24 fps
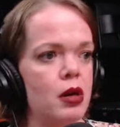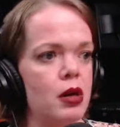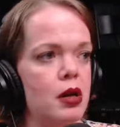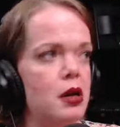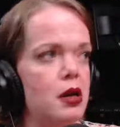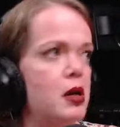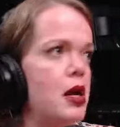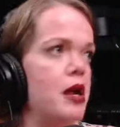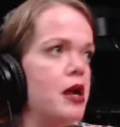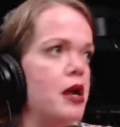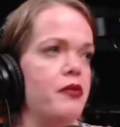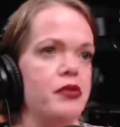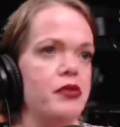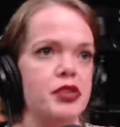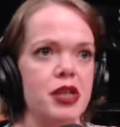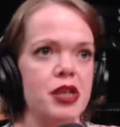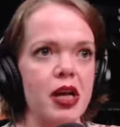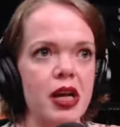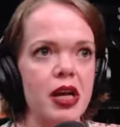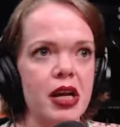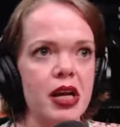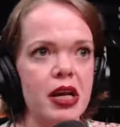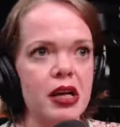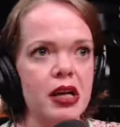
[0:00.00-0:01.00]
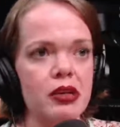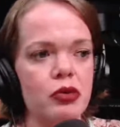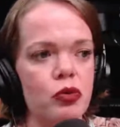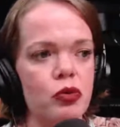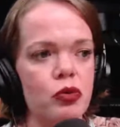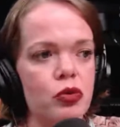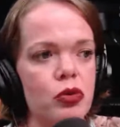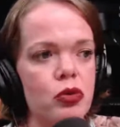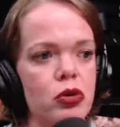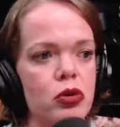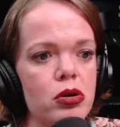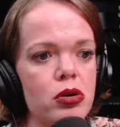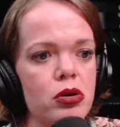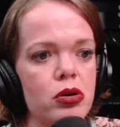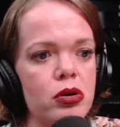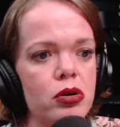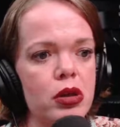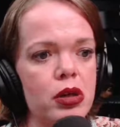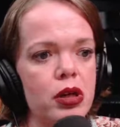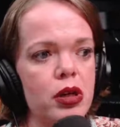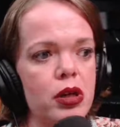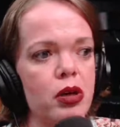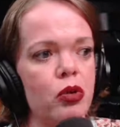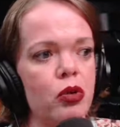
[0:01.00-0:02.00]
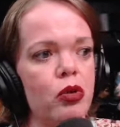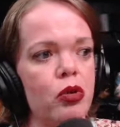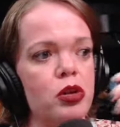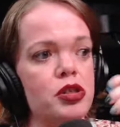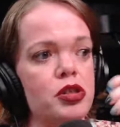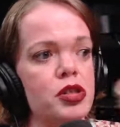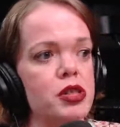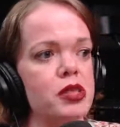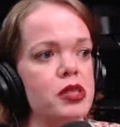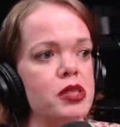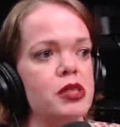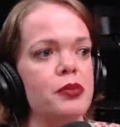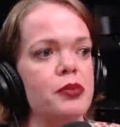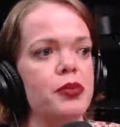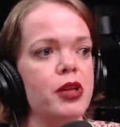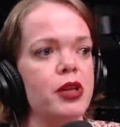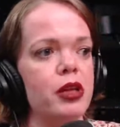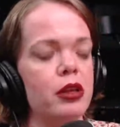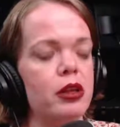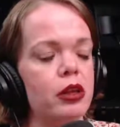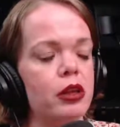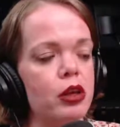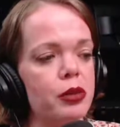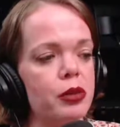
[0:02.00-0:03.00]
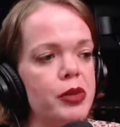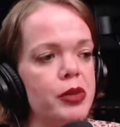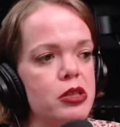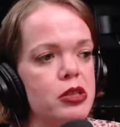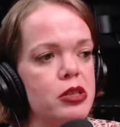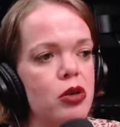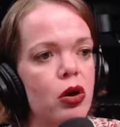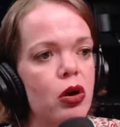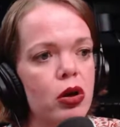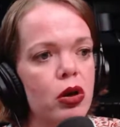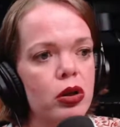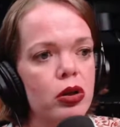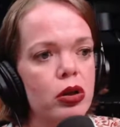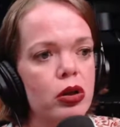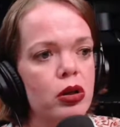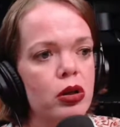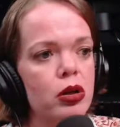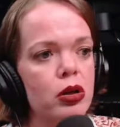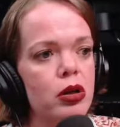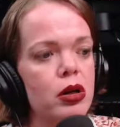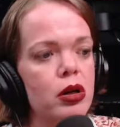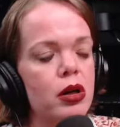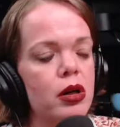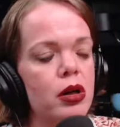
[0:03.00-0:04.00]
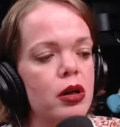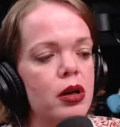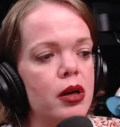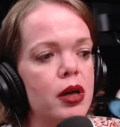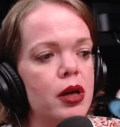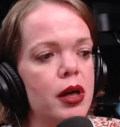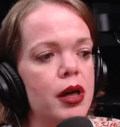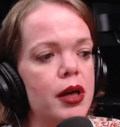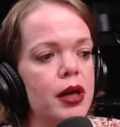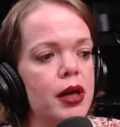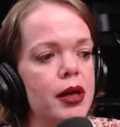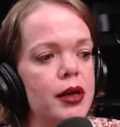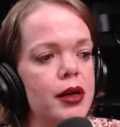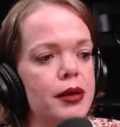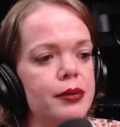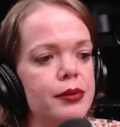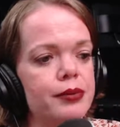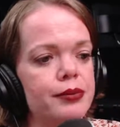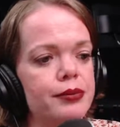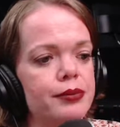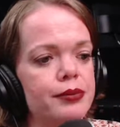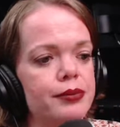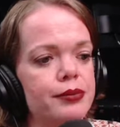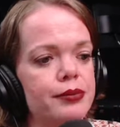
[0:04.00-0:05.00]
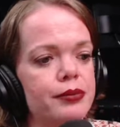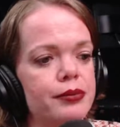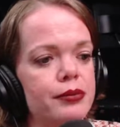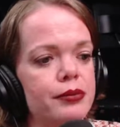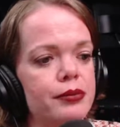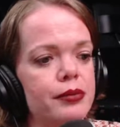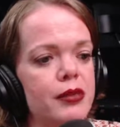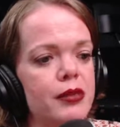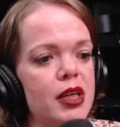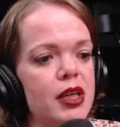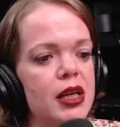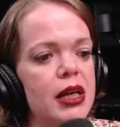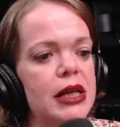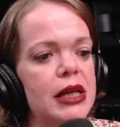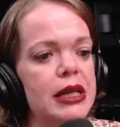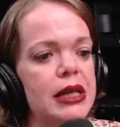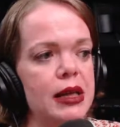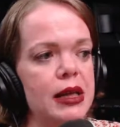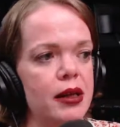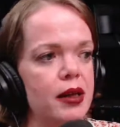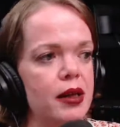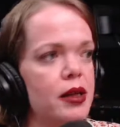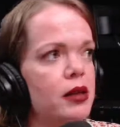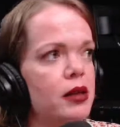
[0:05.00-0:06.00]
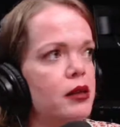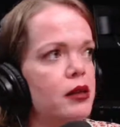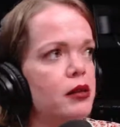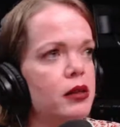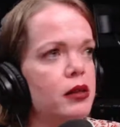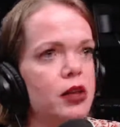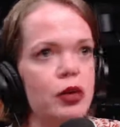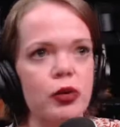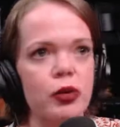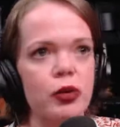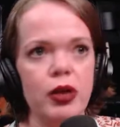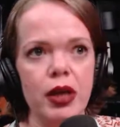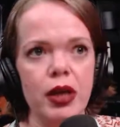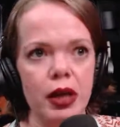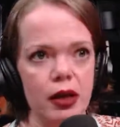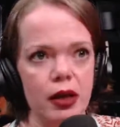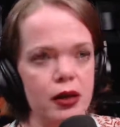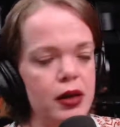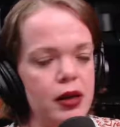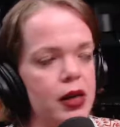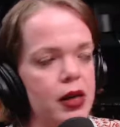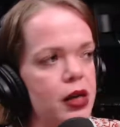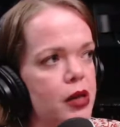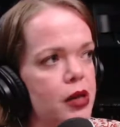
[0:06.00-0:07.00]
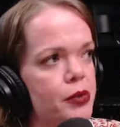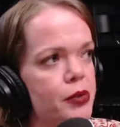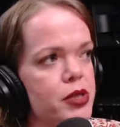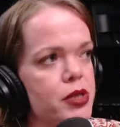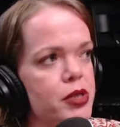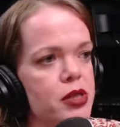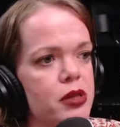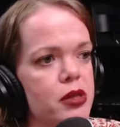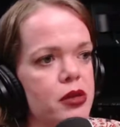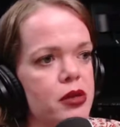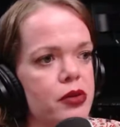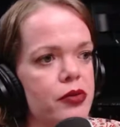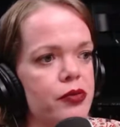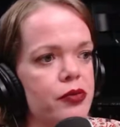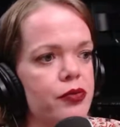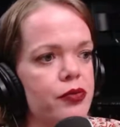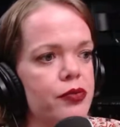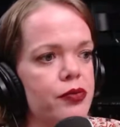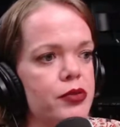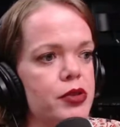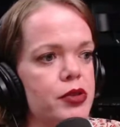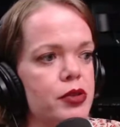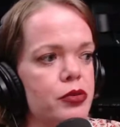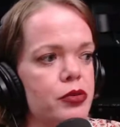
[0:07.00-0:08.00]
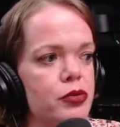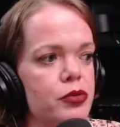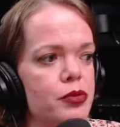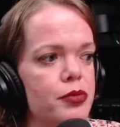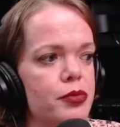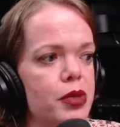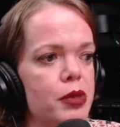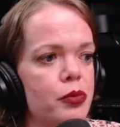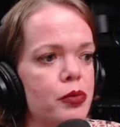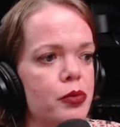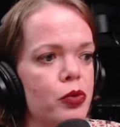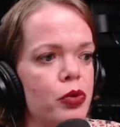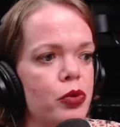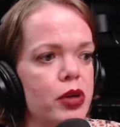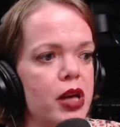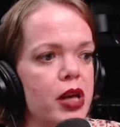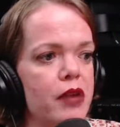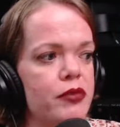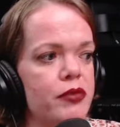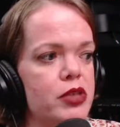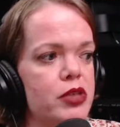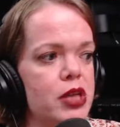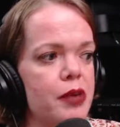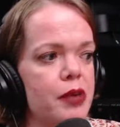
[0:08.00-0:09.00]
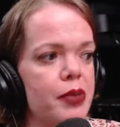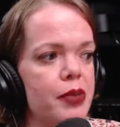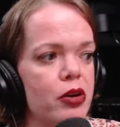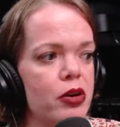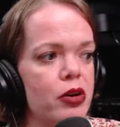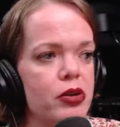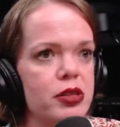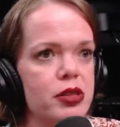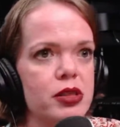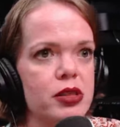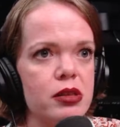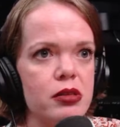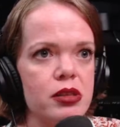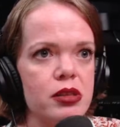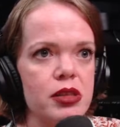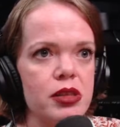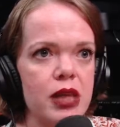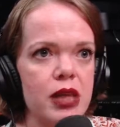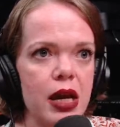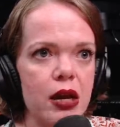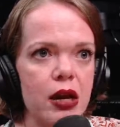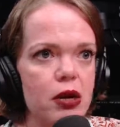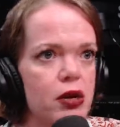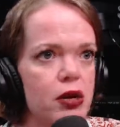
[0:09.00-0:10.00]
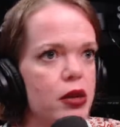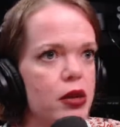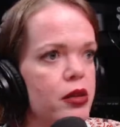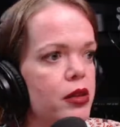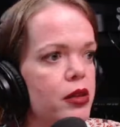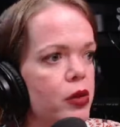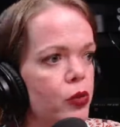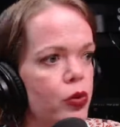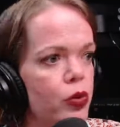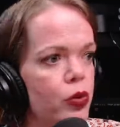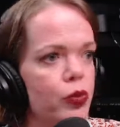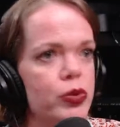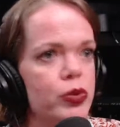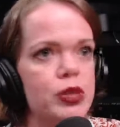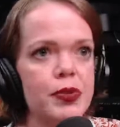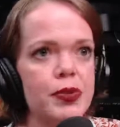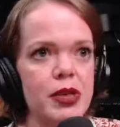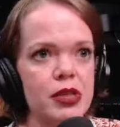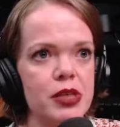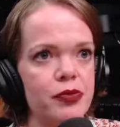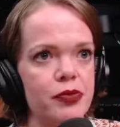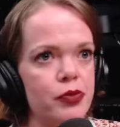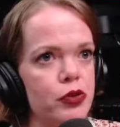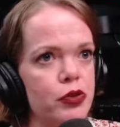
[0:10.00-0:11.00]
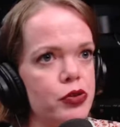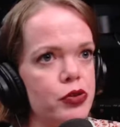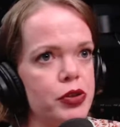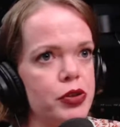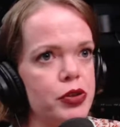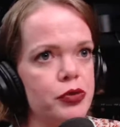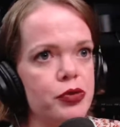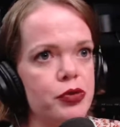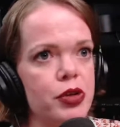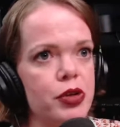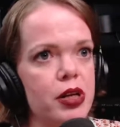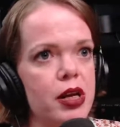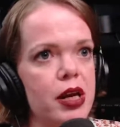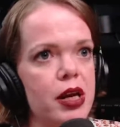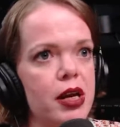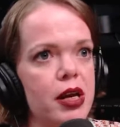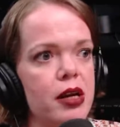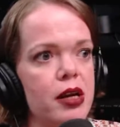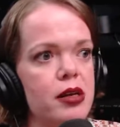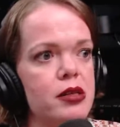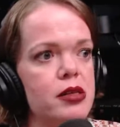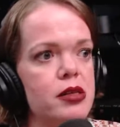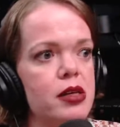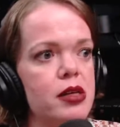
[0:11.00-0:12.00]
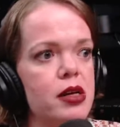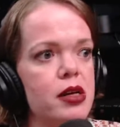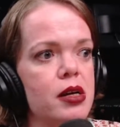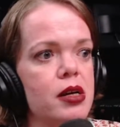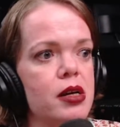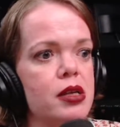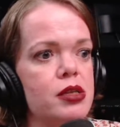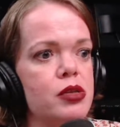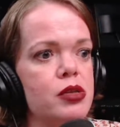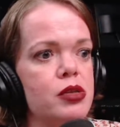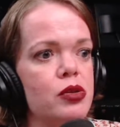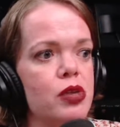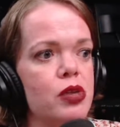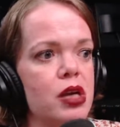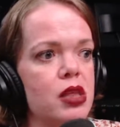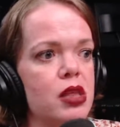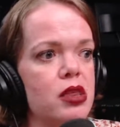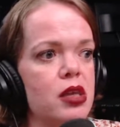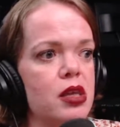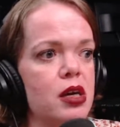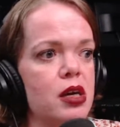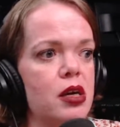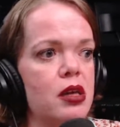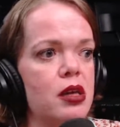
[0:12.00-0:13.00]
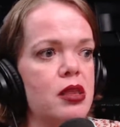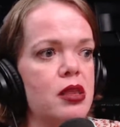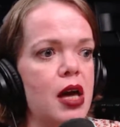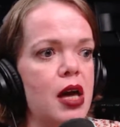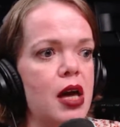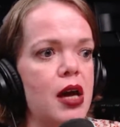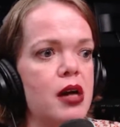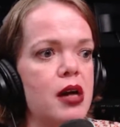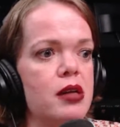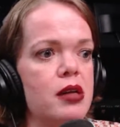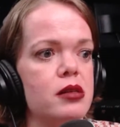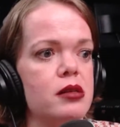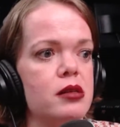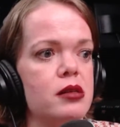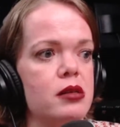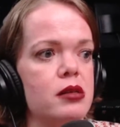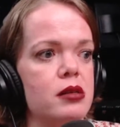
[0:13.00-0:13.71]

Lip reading: average height or, are just simply a little bit taller. And I get it. Again, 80% of children being born to average height parents, they're scared. They want what's best for their children. And so they think that